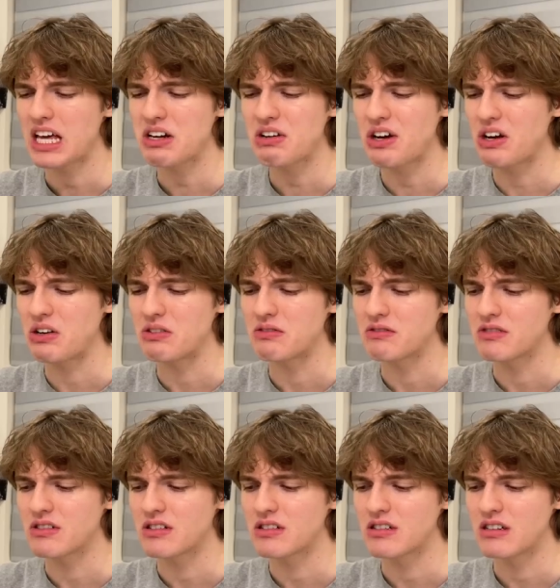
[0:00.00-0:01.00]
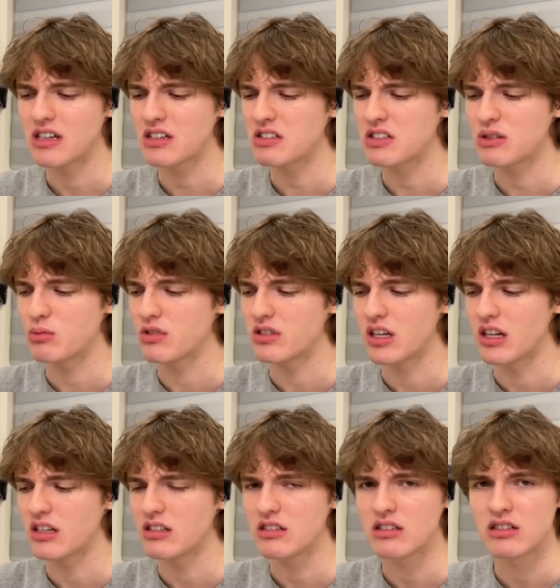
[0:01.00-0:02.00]
I don't know. I don't know about
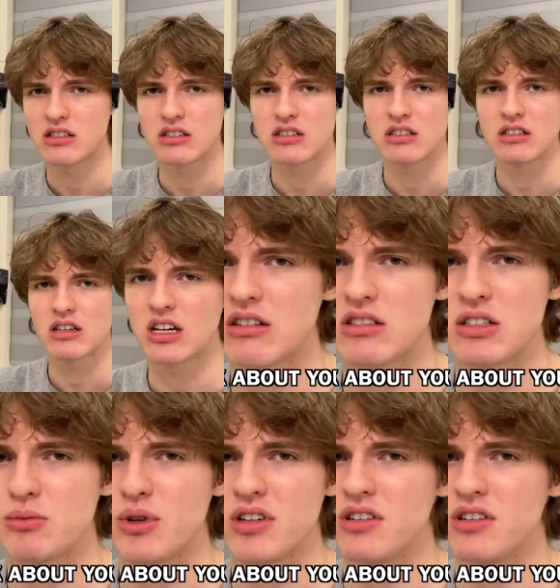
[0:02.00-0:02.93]
that. I don't know about